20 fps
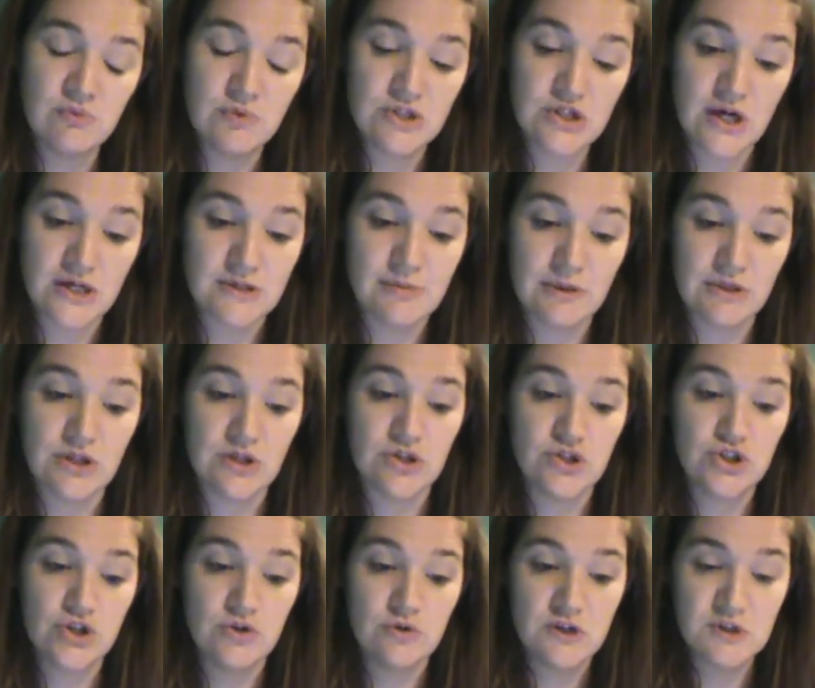we talked about the
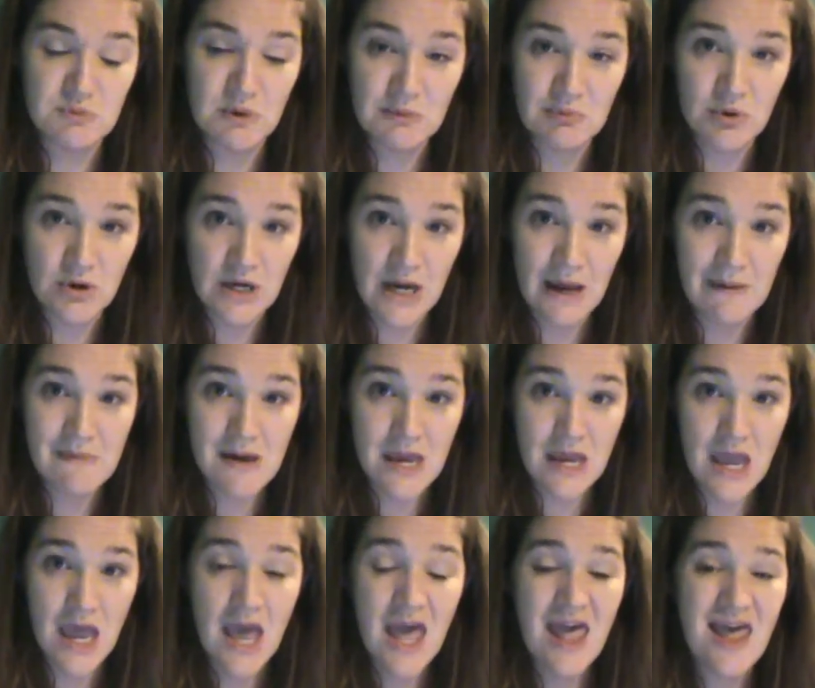Jewish people
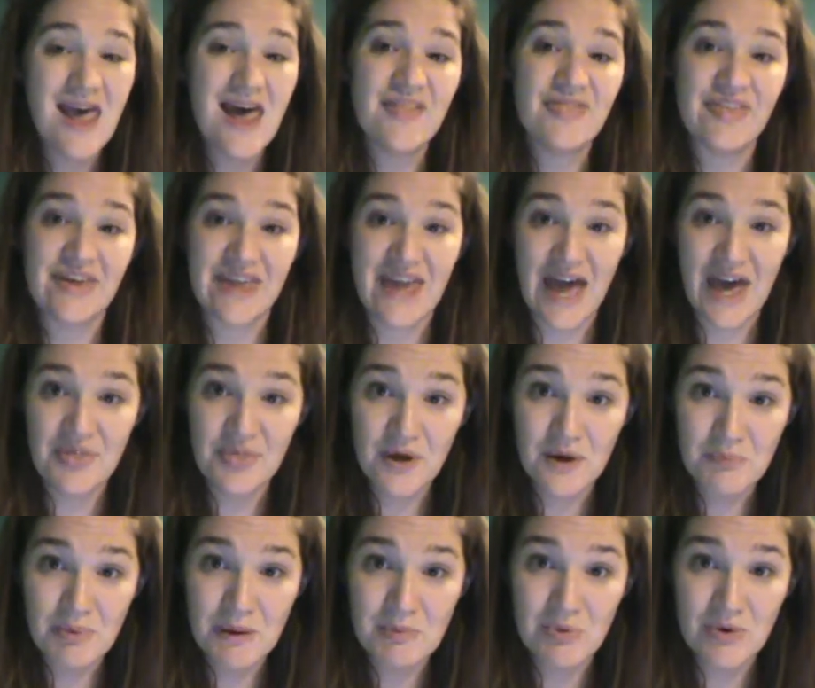coming and the
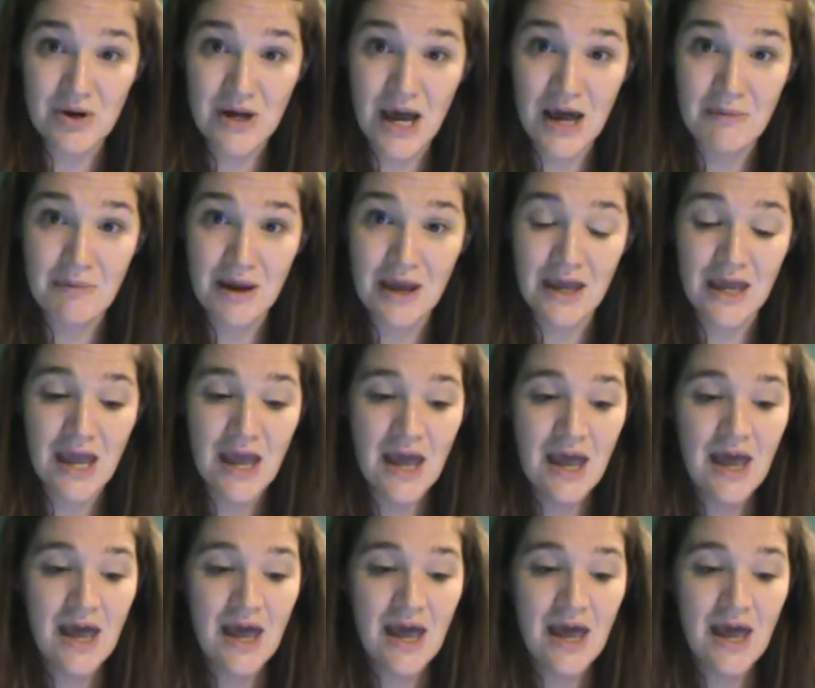Catholic people coming,